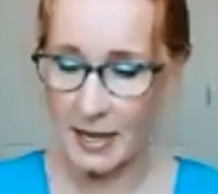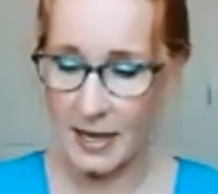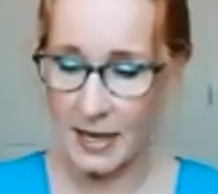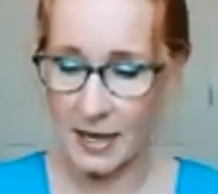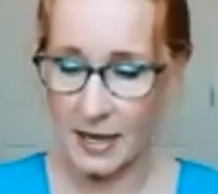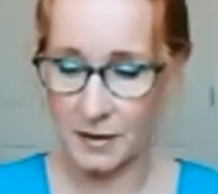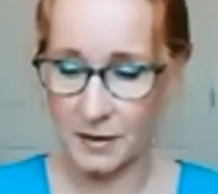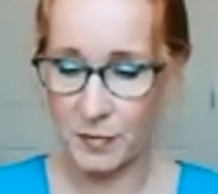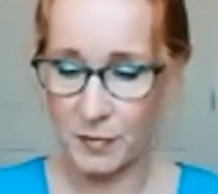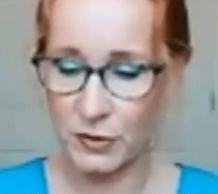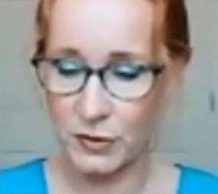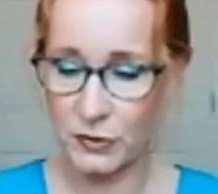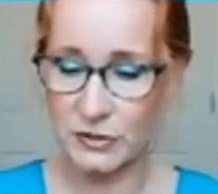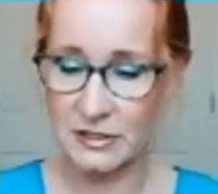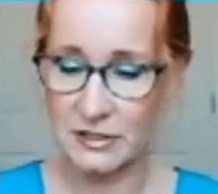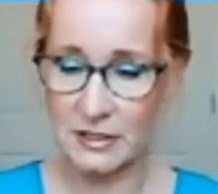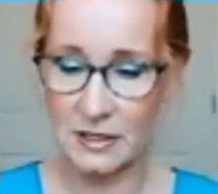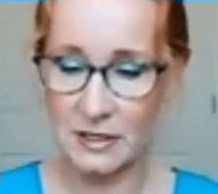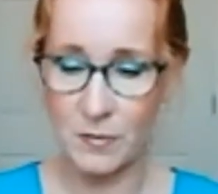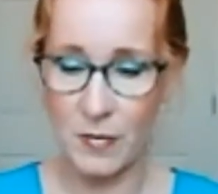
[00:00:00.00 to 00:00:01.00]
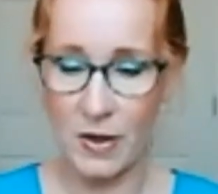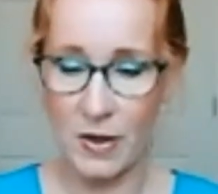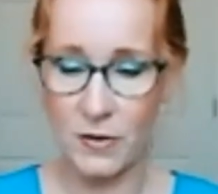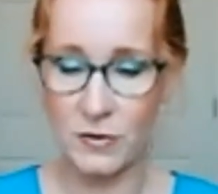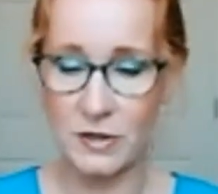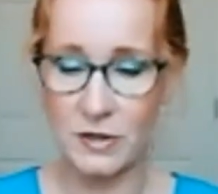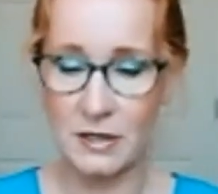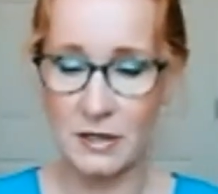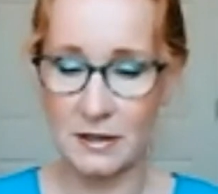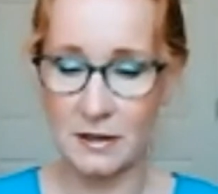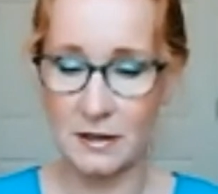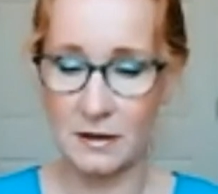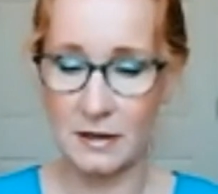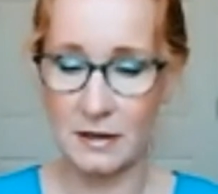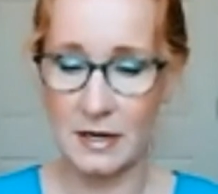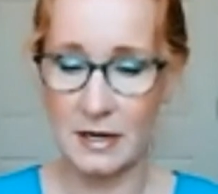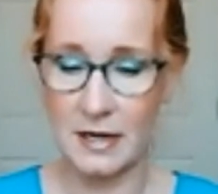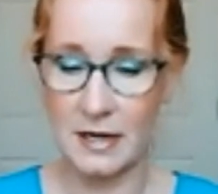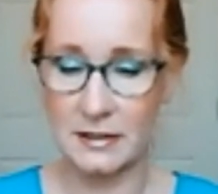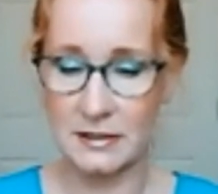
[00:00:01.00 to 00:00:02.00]
and posting about it
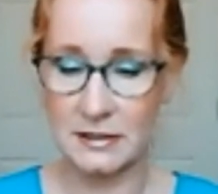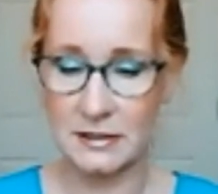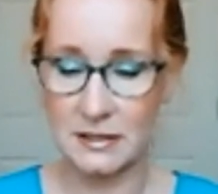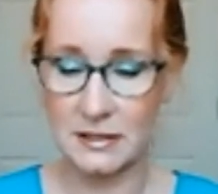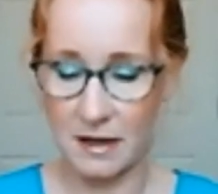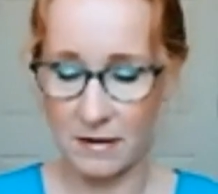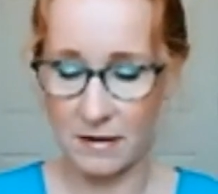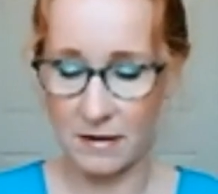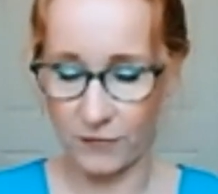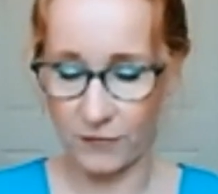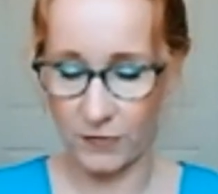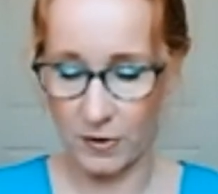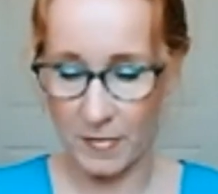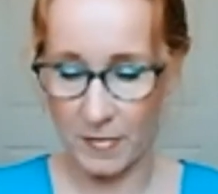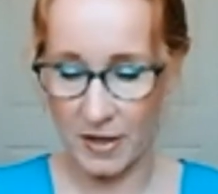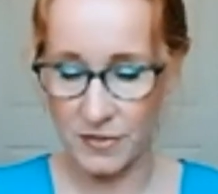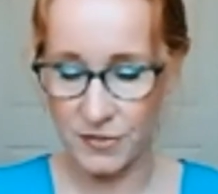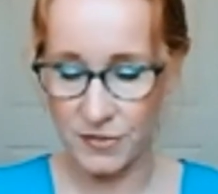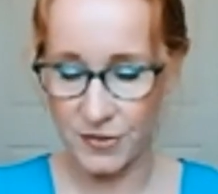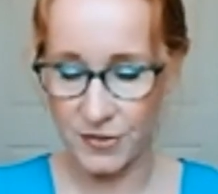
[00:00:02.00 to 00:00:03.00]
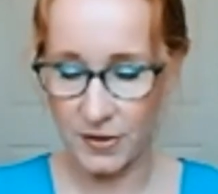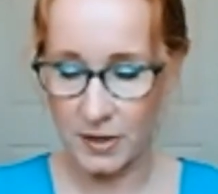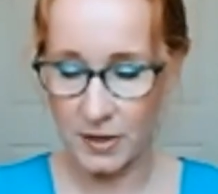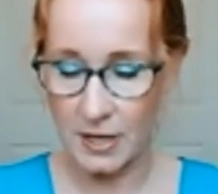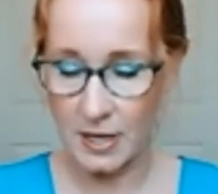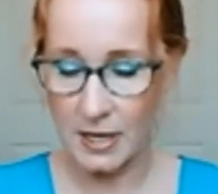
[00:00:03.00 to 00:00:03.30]
nonstop for a month.